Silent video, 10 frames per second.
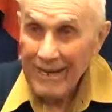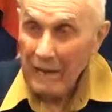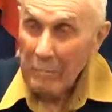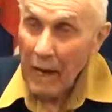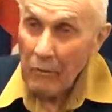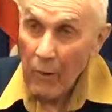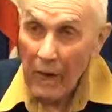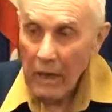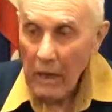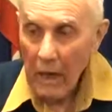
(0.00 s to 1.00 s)
a bad
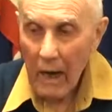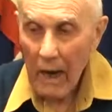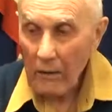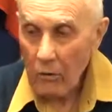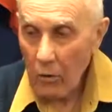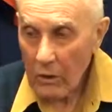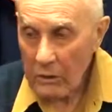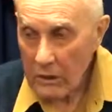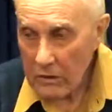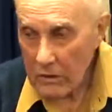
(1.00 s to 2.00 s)
way. I had
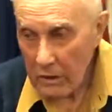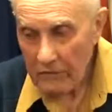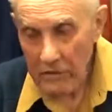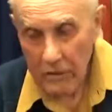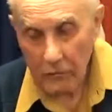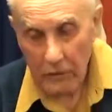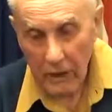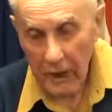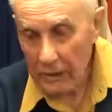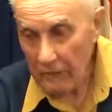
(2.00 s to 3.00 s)
coordinates for secret
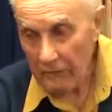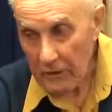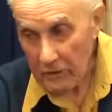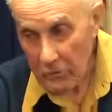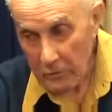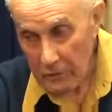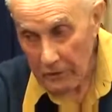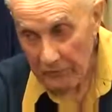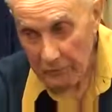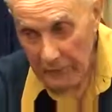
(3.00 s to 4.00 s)
landing fields, 2
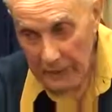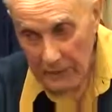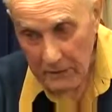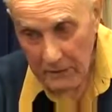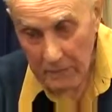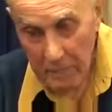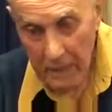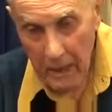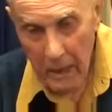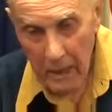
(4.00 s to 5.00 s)
different places
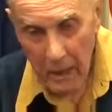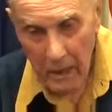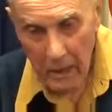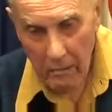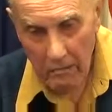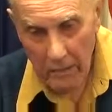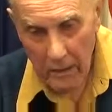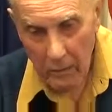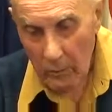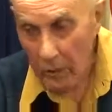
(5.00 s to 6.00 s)

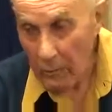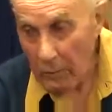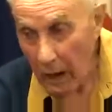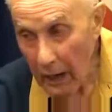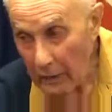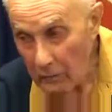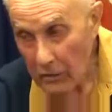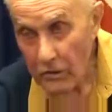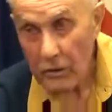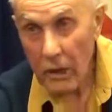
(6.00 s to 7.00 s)
behind the
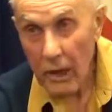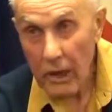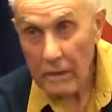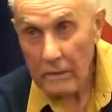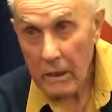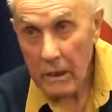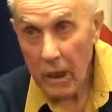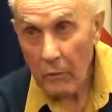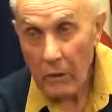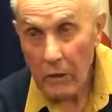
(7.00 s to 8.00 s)
Russian lines,
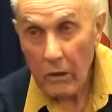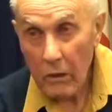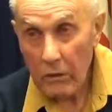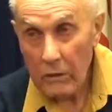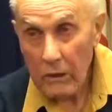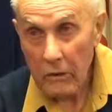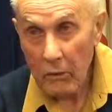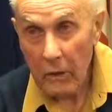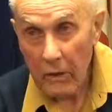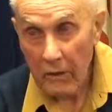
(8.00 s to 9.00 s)
and we could go to either
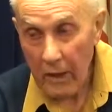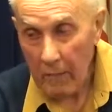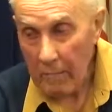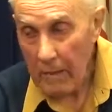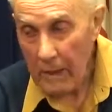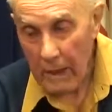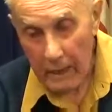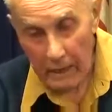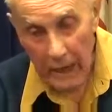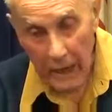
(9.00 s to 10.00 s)
one of them
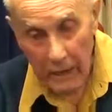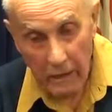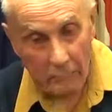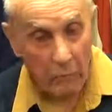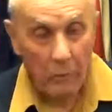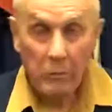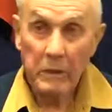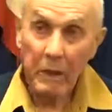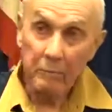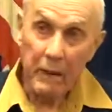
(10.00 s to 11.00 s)
and land, but we would
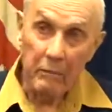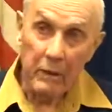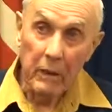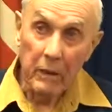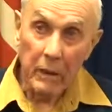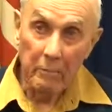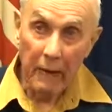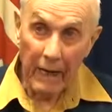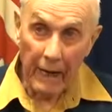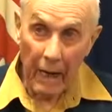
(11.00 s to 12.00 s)
not be able to come
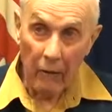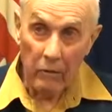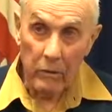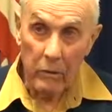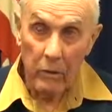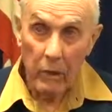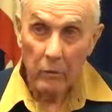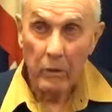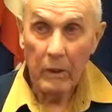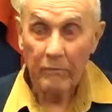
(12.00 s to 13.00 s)
back out.
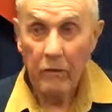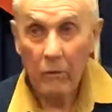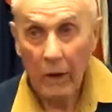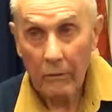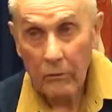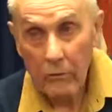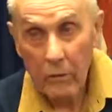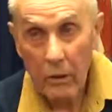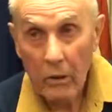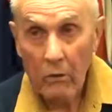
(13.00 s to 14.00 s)
We'd have to go out through
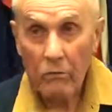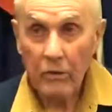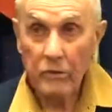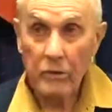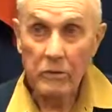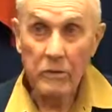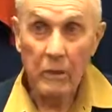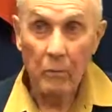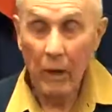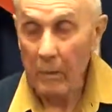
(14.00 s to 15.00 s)
Russia in
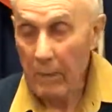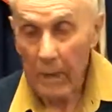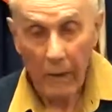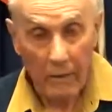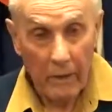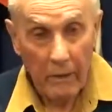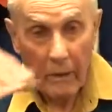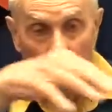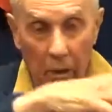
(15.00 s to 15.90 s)
some way, and then